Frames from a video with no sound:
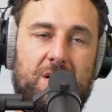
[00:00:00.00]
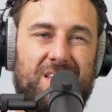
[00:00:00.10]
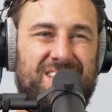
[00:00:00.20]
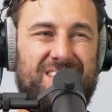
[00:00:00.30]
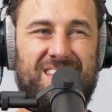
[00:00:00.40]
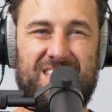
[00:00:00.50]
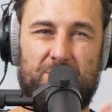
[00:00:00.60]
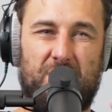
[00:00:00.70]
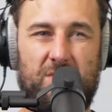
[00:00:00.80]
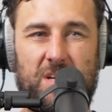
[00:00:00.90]
I think there's a
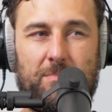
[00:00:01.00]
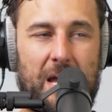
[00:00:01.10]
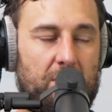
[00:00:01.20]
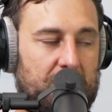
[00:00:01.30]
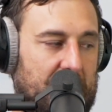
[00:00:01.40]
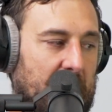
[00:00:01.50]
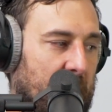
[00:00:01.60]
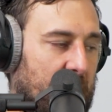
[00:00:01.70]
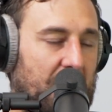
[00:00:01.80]
bit of an imbalance there,